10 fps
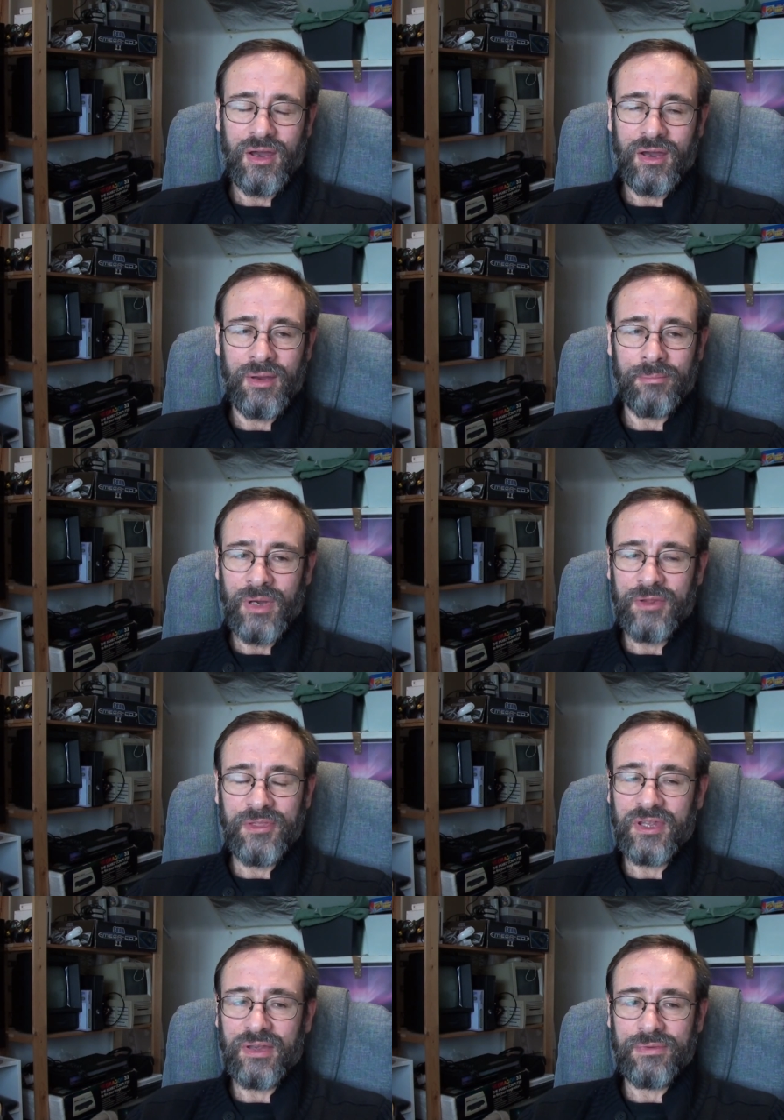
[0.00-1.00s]
I
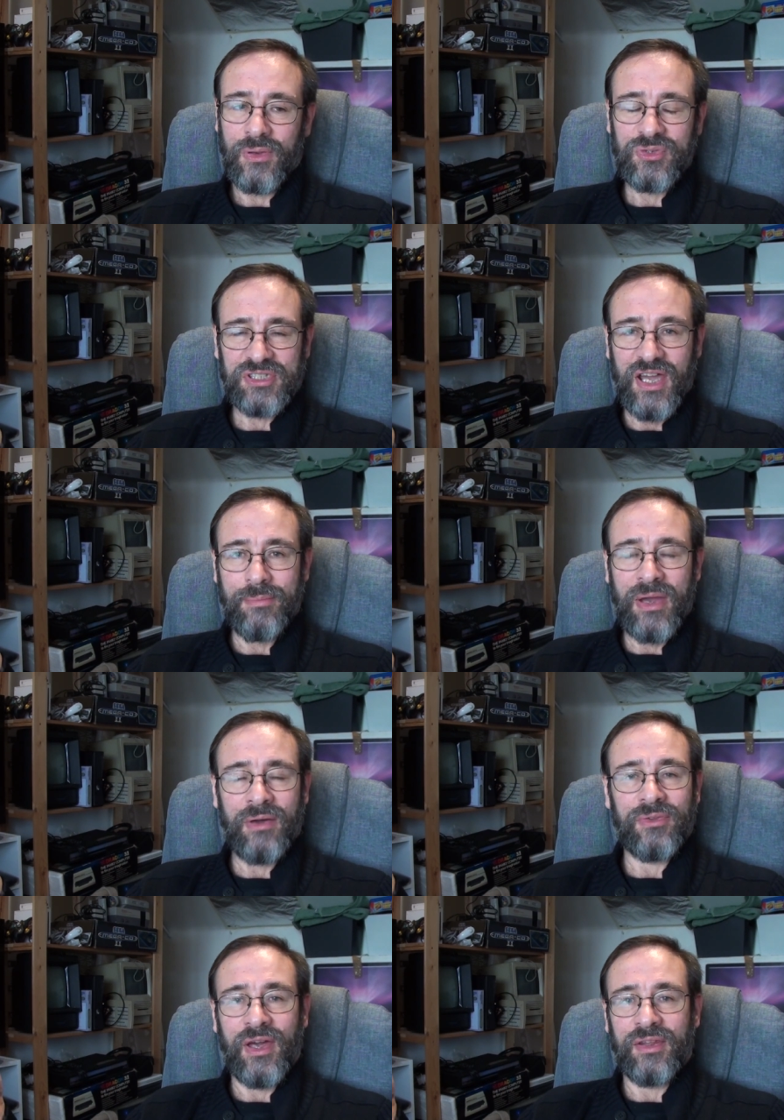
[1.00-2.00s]
think if there was a game
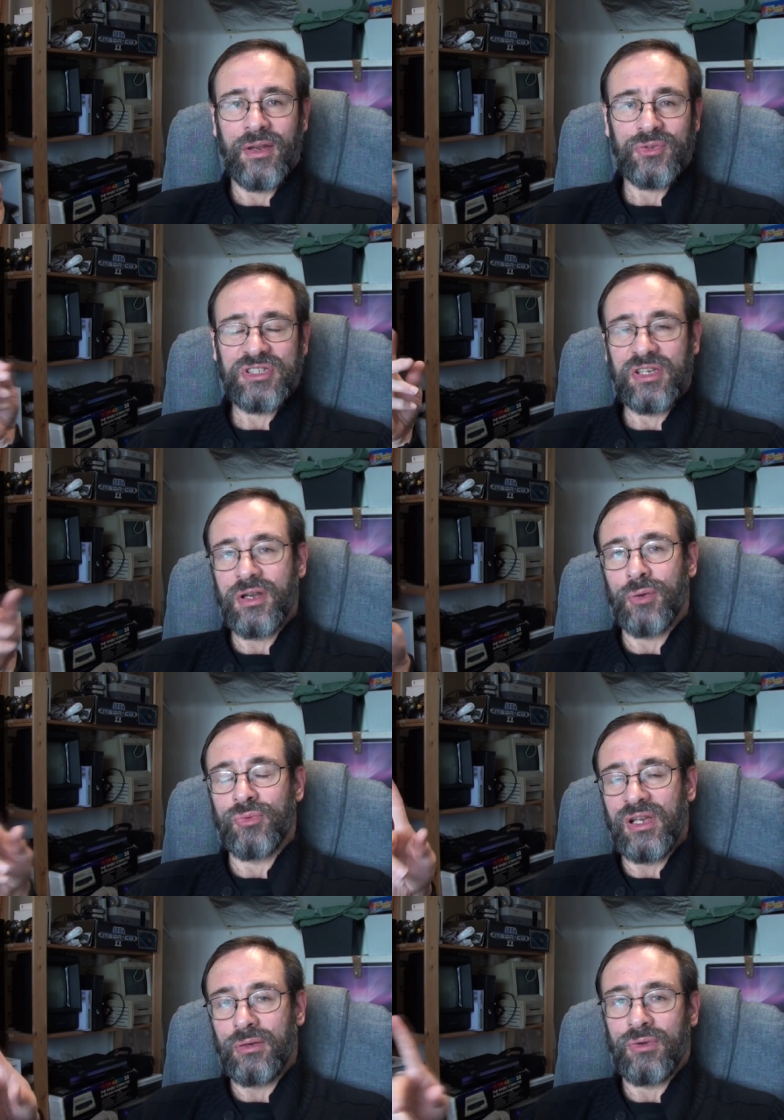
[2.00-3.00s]
out there that I was thinking I
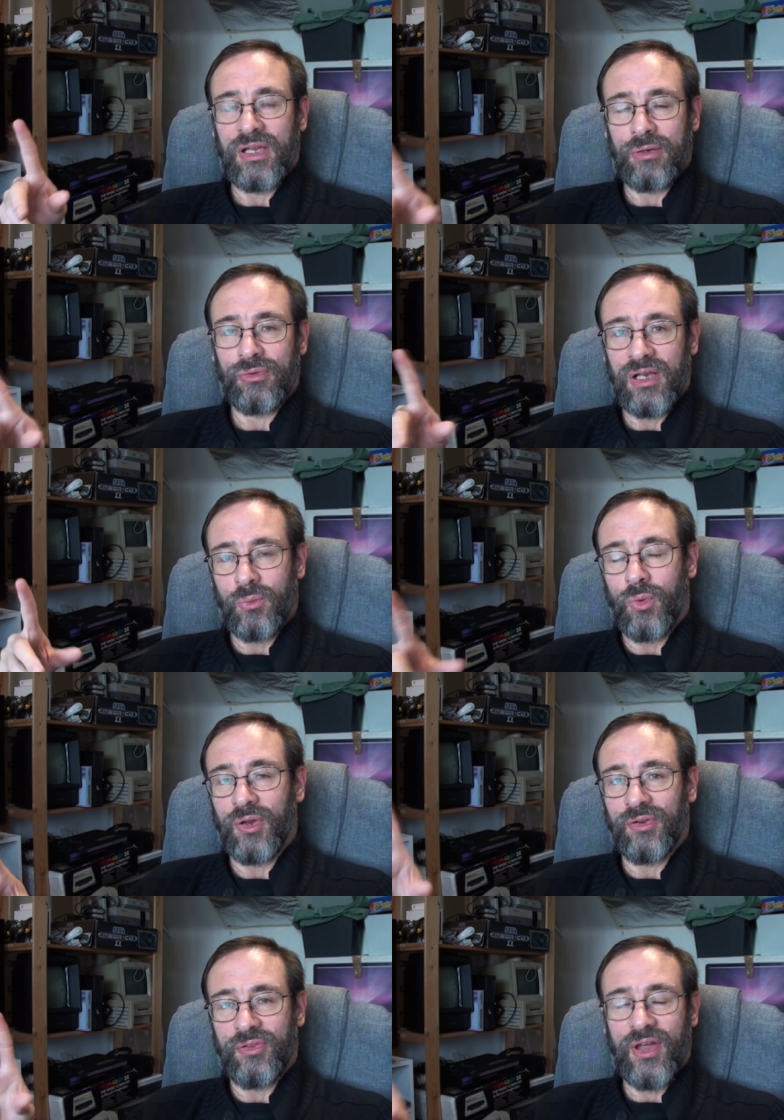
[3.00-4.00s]
really, really, really want